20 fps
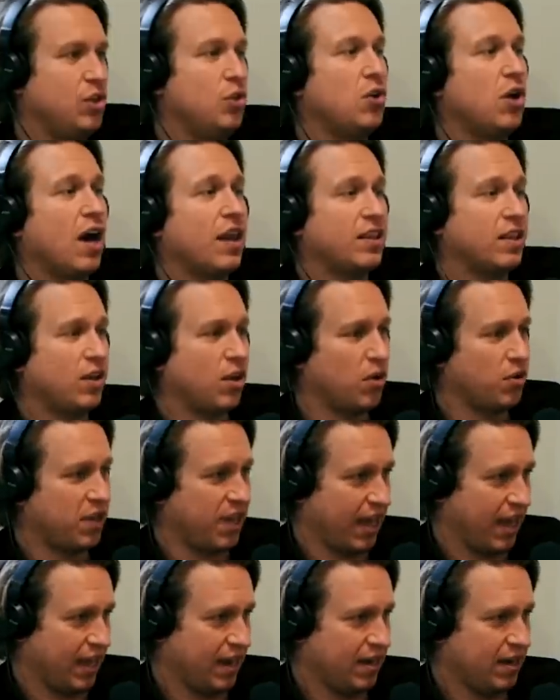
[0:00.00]
You got the
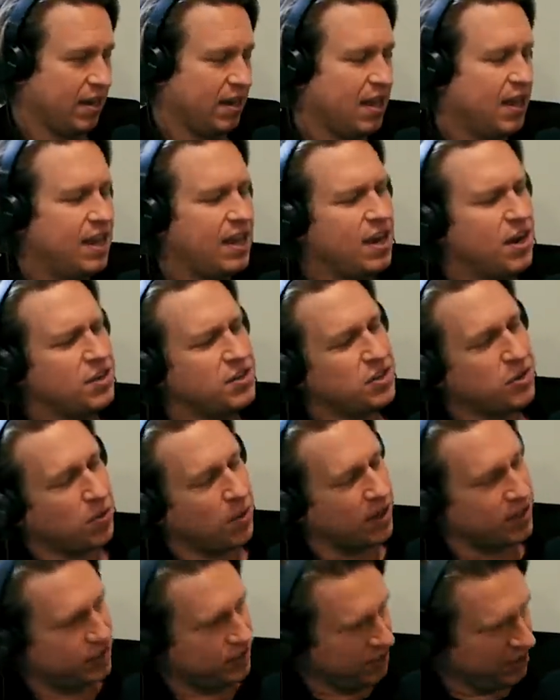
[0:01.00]
cocaine. Mm-hmm. Here's a
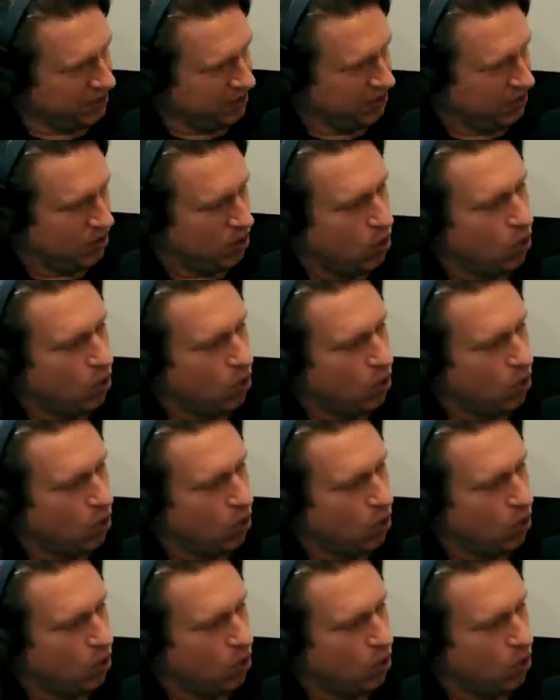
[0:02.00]
question.